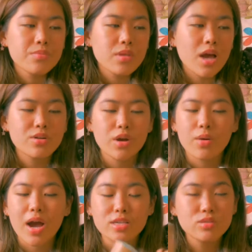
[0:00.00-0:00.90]
I don't know.
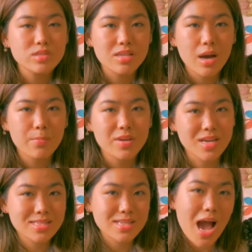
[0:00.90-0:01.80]
I used it up
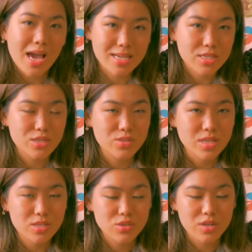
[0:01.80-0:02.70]
because I need to use
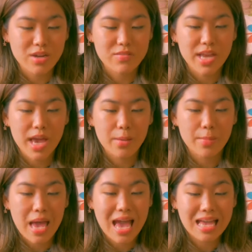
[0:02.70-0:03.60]
sunscreen every day,
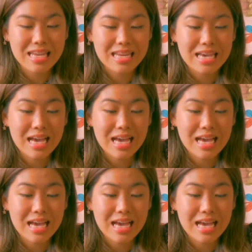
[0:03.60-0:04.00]
and